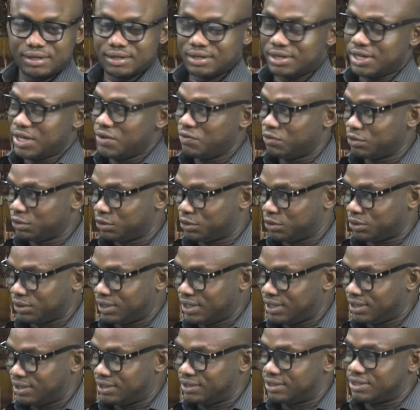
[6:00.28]
Even
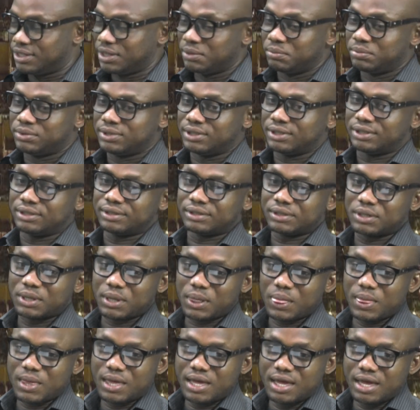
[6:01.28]
today, the same thing.
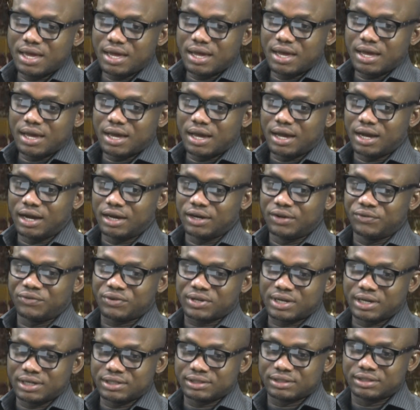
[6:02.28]
And if you
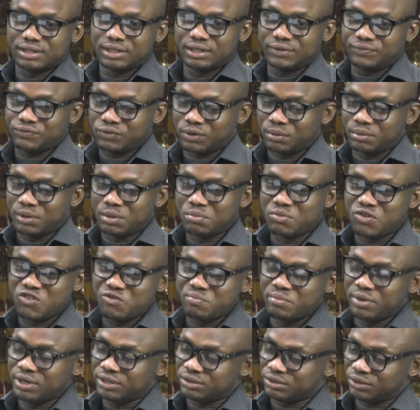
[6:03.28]
can see from the
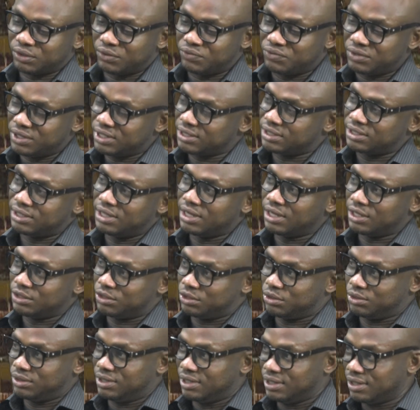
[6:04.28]
movement of yesterday and
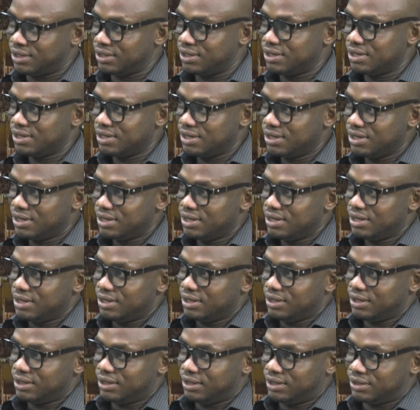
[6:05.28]
today,
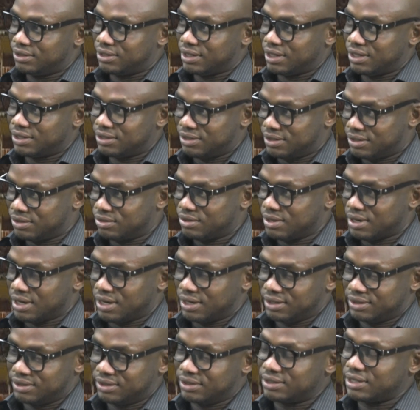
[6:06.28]
it has
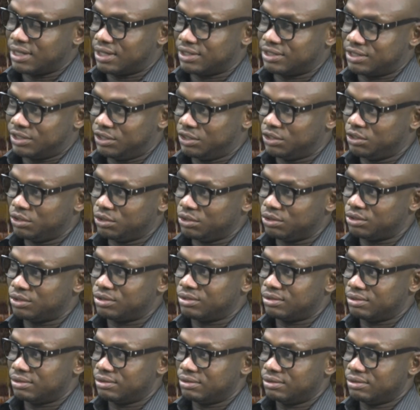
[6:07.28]
reduced
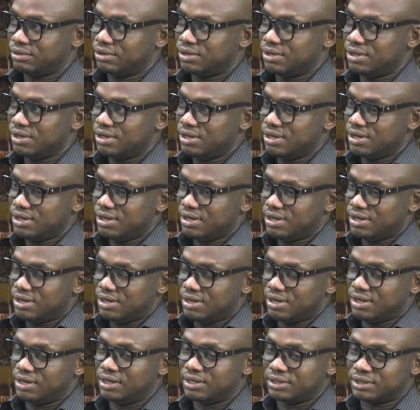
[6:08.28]

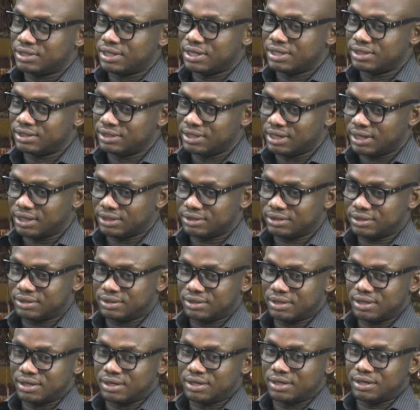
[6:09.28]
in the sense
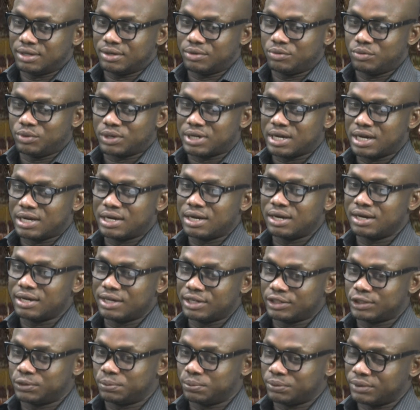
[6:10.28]
that we cannot
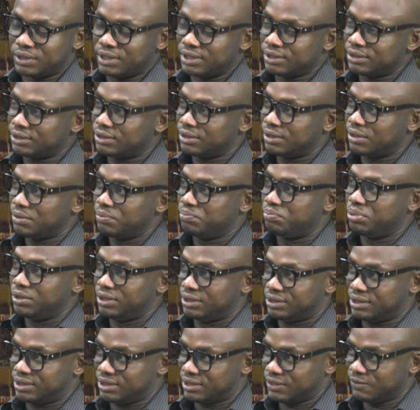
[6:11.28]
experience
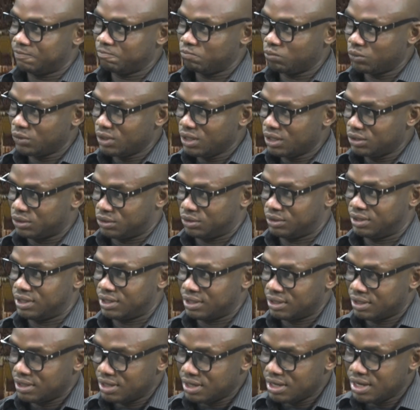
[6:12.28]
peace
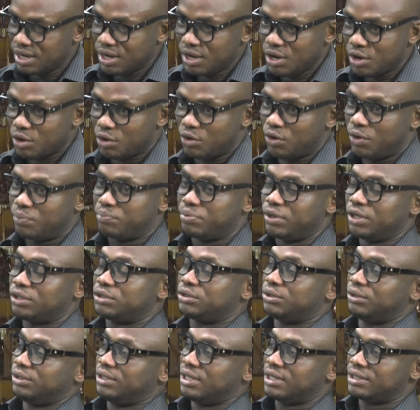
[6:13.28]
today compared
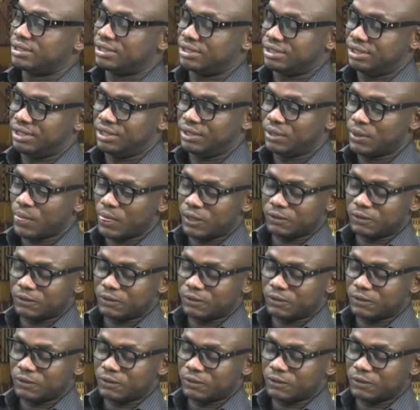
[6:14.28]
to yesterday.